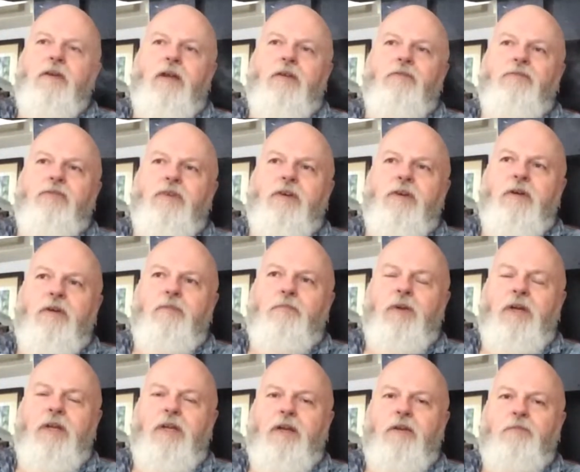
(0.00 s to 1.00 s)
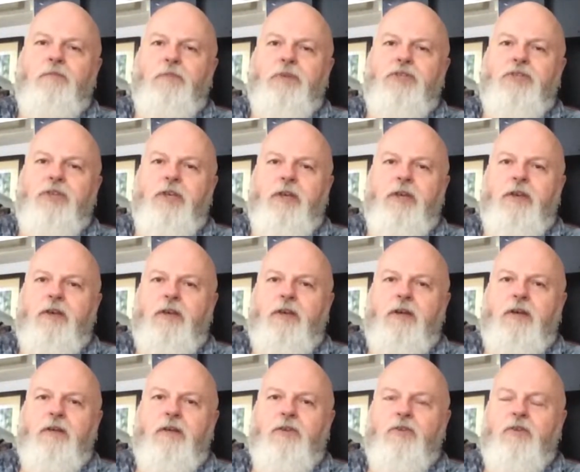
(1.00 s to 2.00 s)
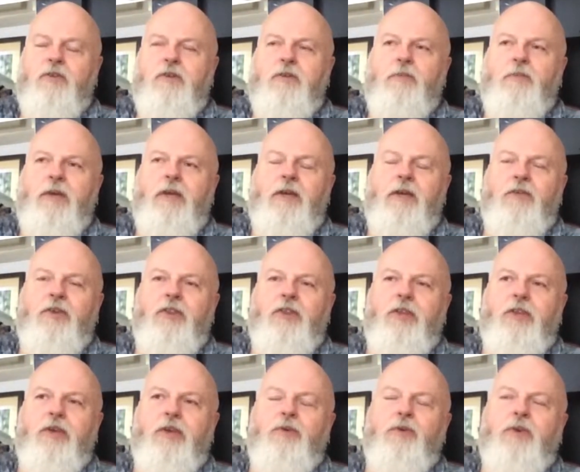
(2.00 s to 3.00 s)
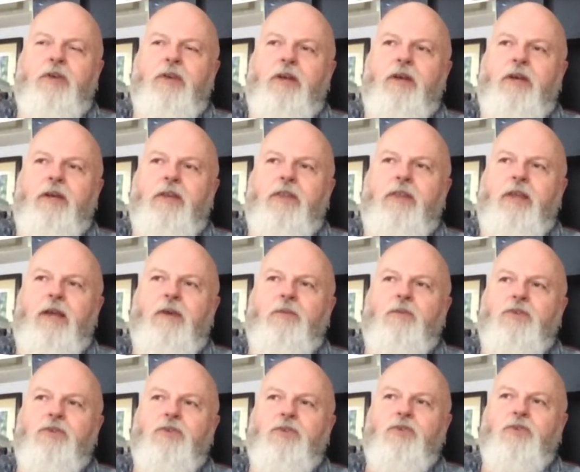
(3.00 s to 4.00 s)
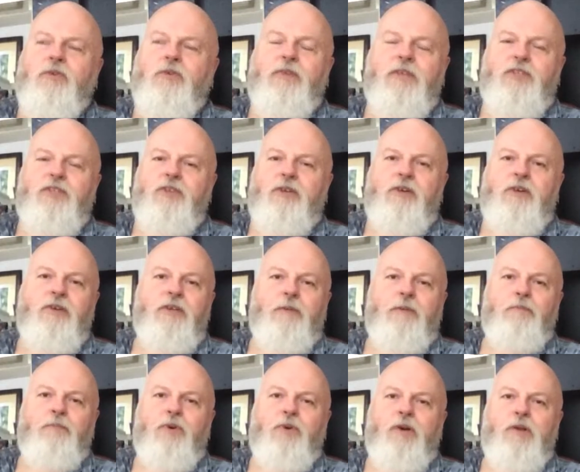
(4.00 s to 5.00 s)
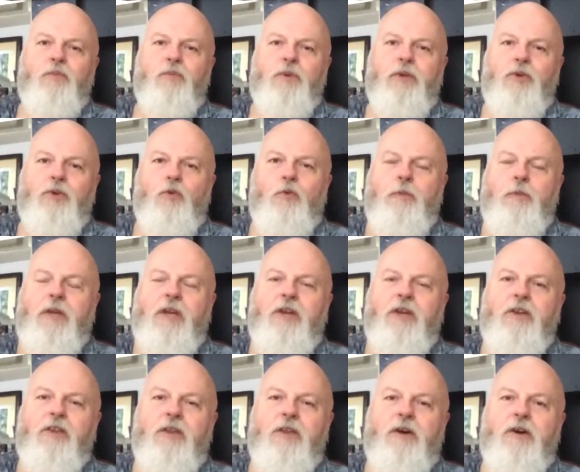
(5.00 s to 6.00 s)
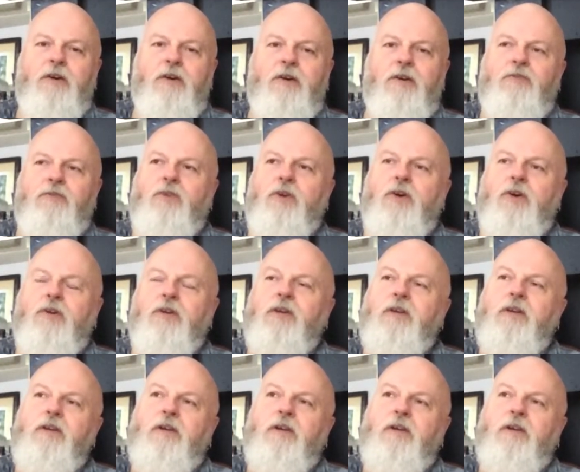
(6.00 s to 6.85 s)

And for my own particular group here in the UK, that was a sort of a turning point. We'd all been into the hard rock.